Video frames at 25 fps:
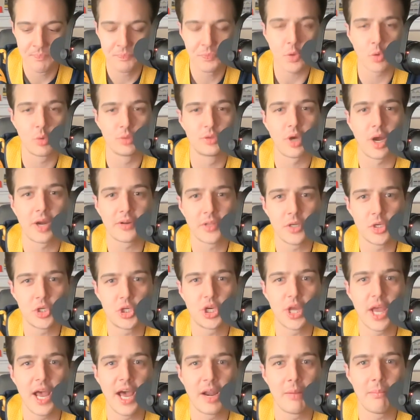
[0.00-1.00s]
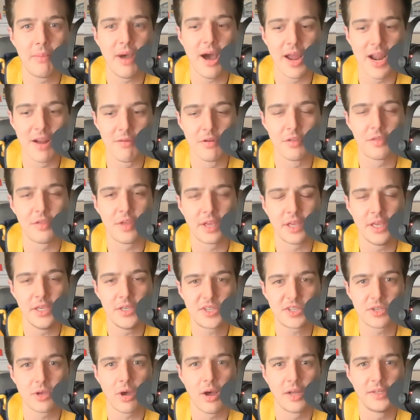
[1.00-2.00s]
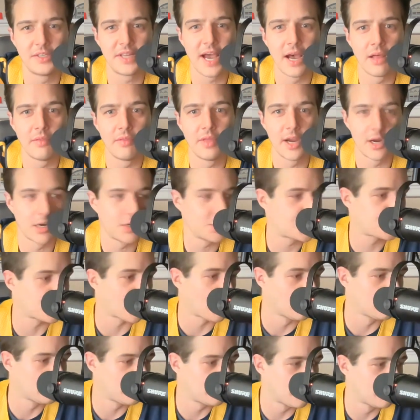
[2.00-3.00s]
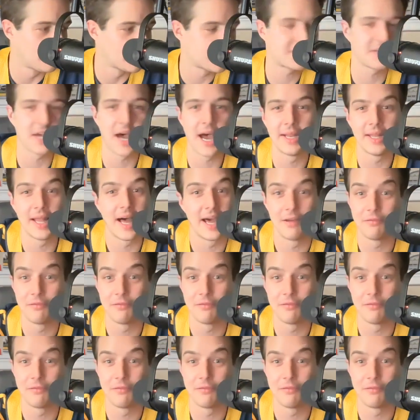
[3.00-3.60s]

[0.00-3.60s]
We'll talk to Jed about everything he saw down there in Charlotte on the sideline.